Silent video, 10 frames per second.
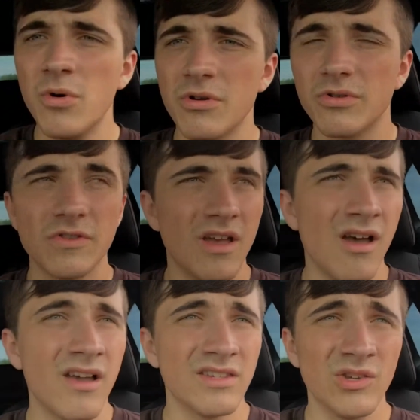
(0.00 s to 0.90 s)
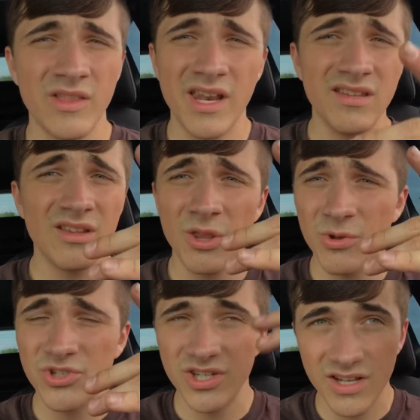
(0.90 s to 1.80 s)
matters. So that is a
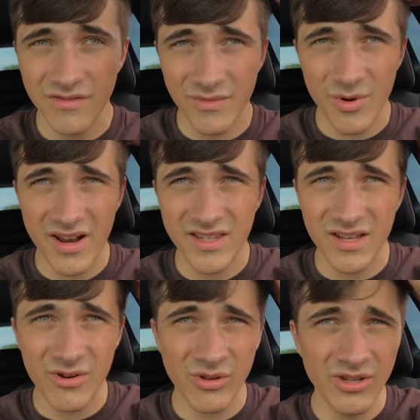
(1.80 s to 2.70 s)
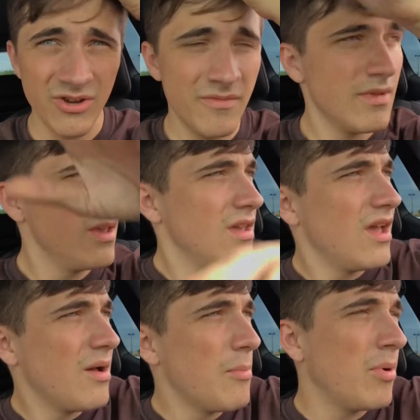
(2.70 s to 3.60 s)
little cheating from what I said earlier,
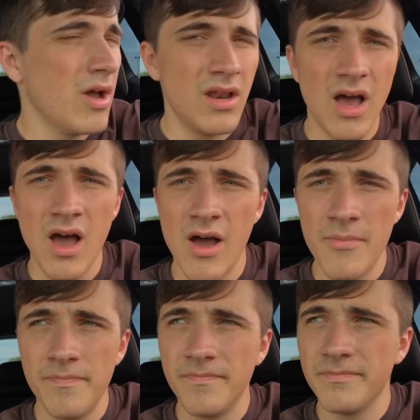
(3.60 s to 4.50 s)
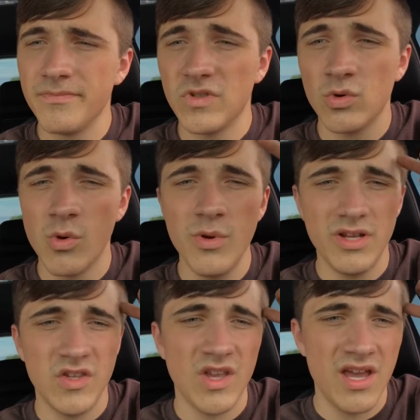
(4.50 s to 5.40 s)
but so what we
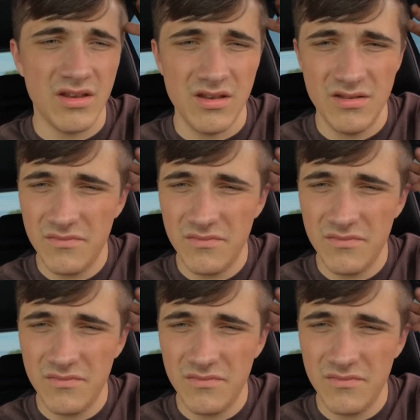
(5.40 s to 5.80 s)
decided